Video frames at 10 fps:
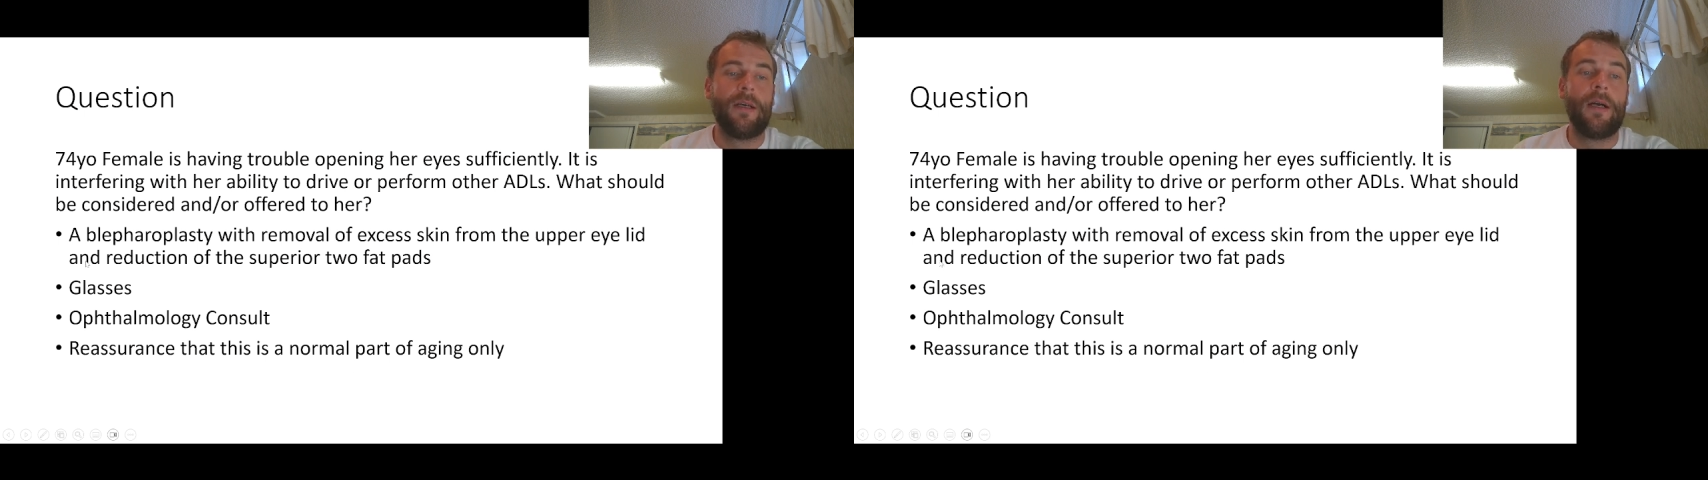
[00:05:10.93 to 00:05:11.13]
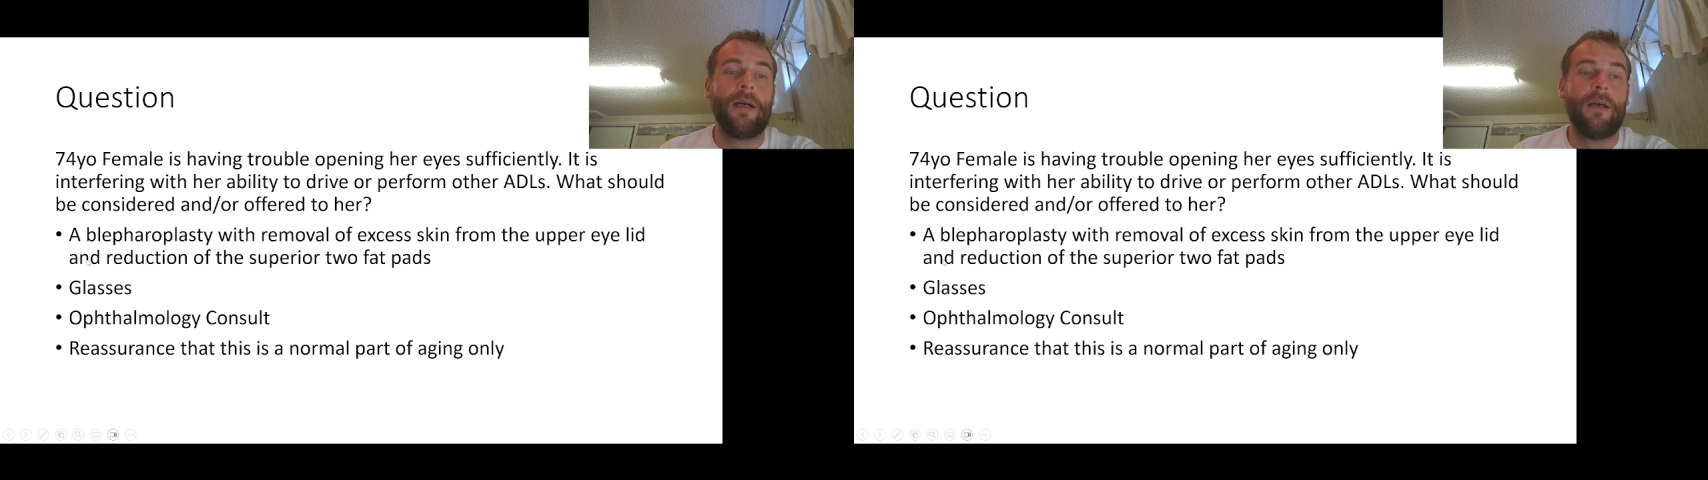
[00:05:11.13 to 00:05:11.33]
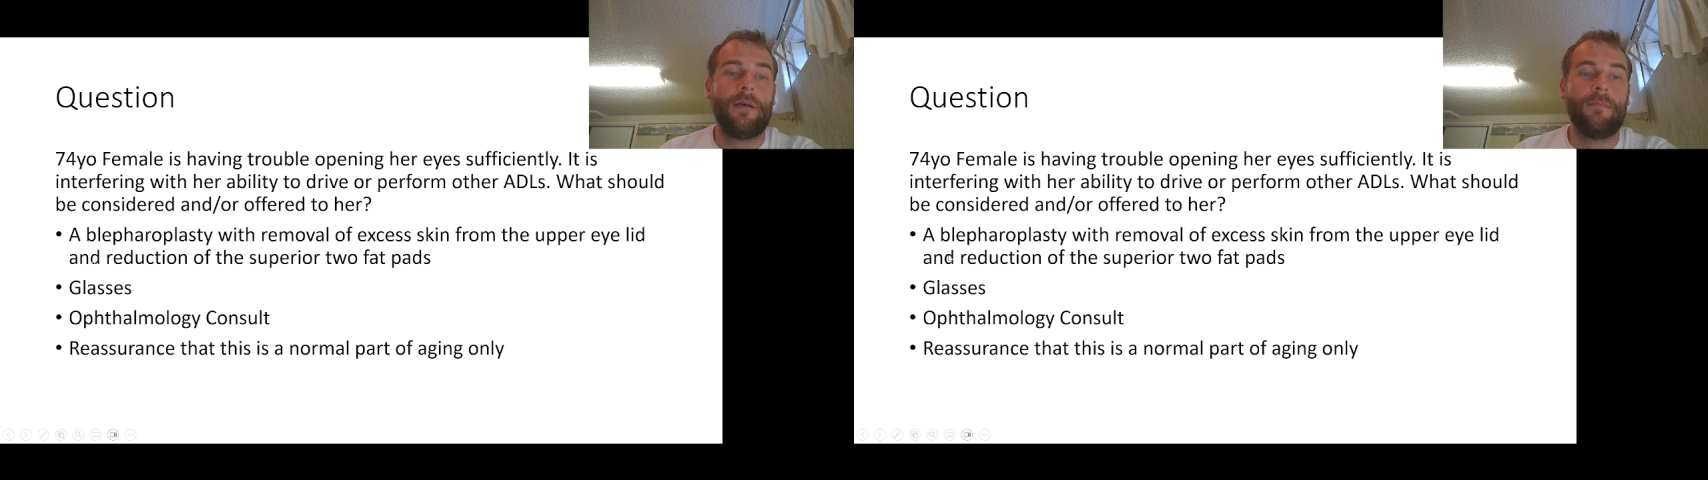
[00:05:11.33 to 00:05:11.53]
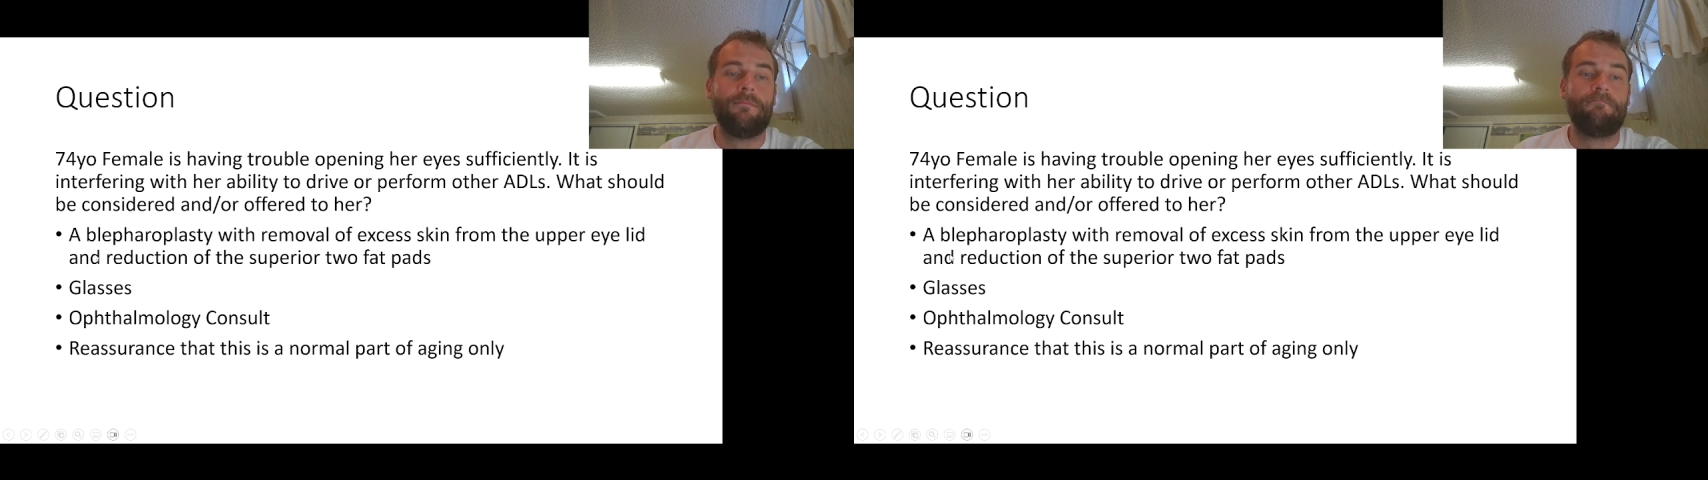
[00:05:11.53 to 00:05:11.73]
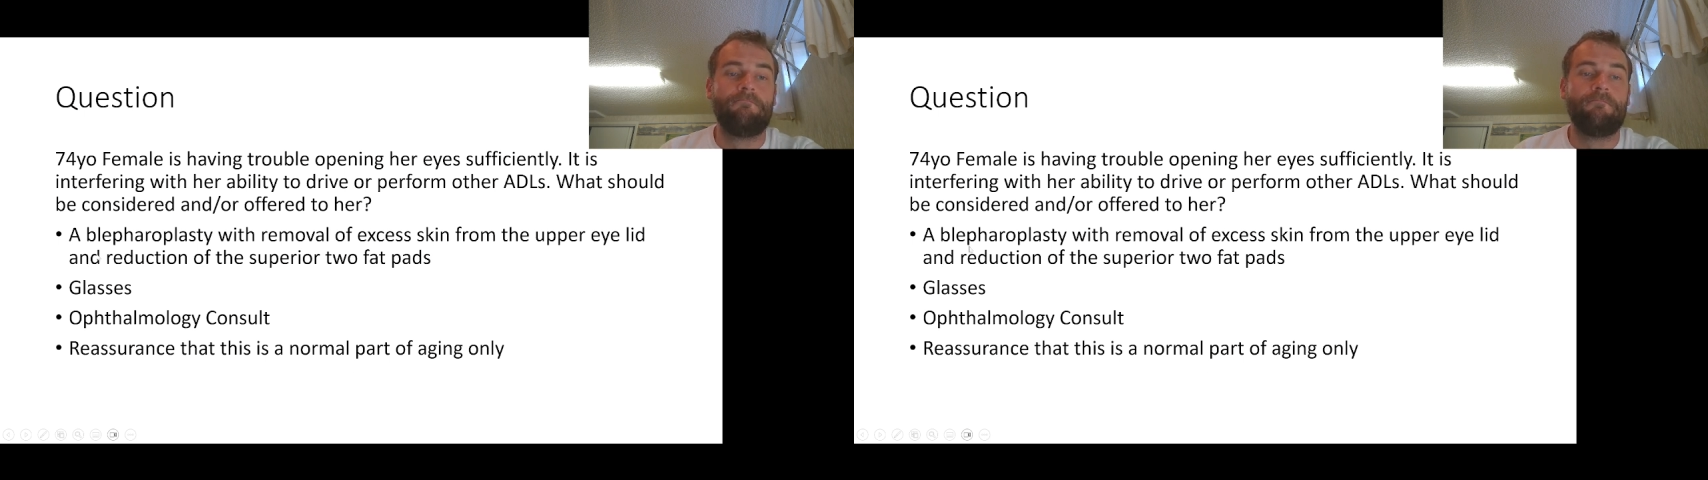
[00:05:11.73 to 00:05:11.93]

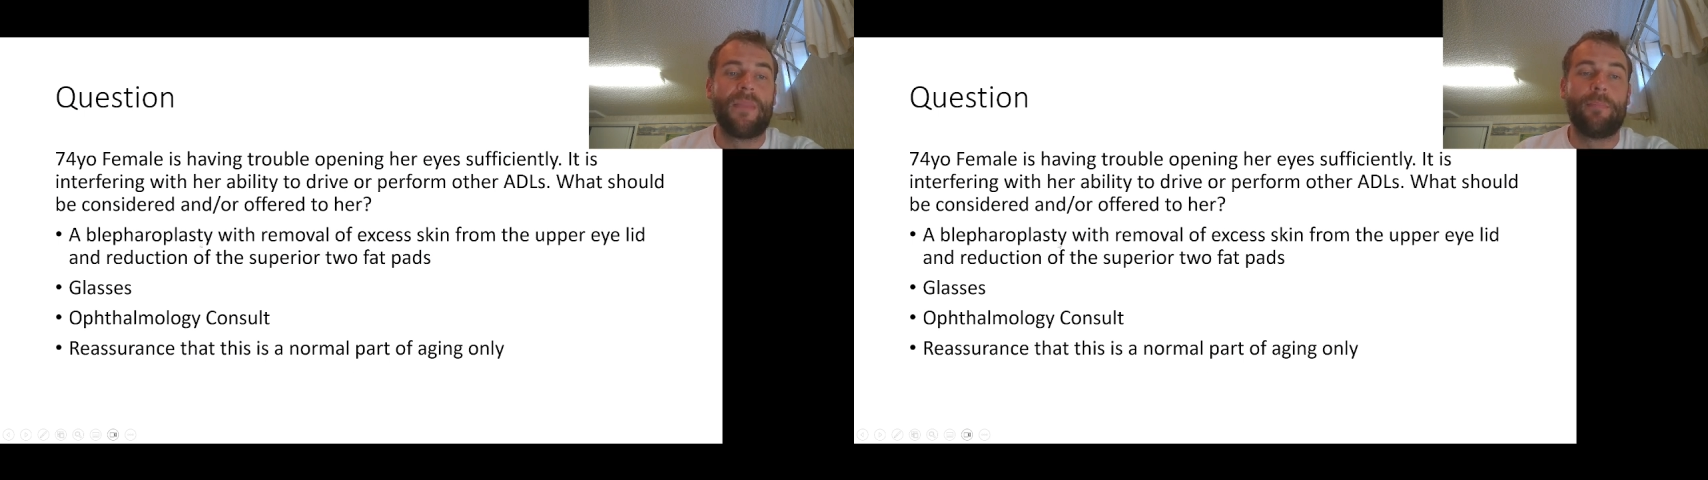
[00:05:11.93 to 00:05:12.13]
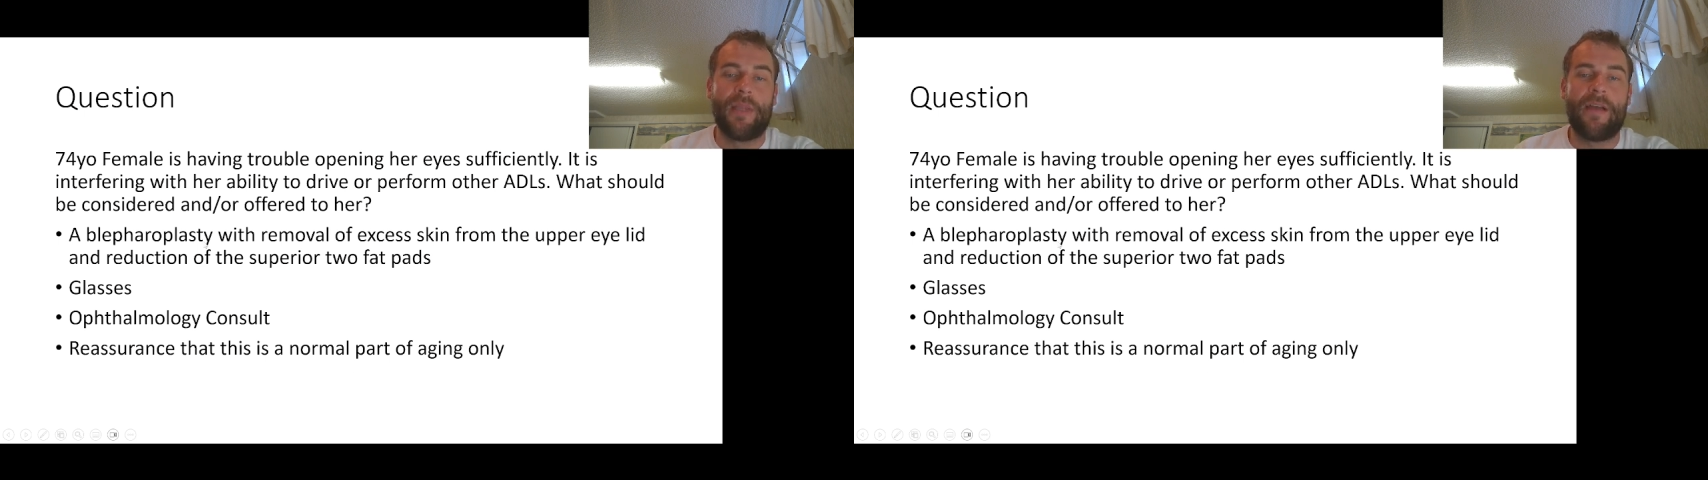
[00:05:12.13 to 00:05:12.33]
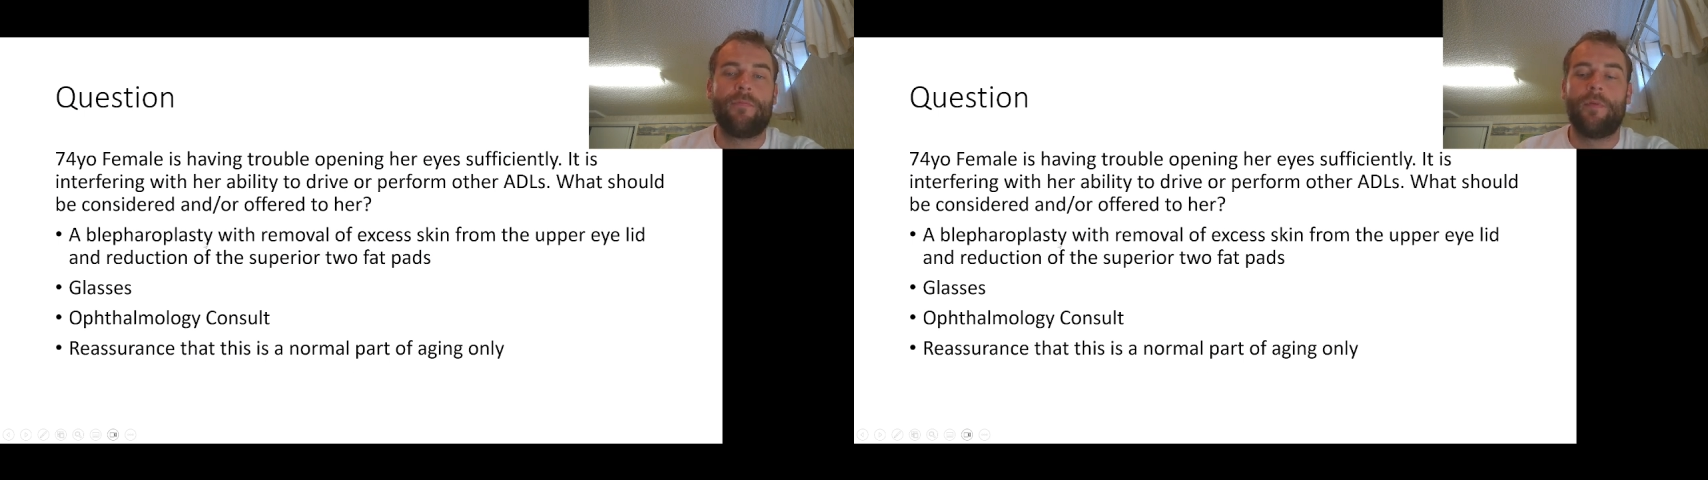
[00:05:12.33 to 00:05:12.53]
The blef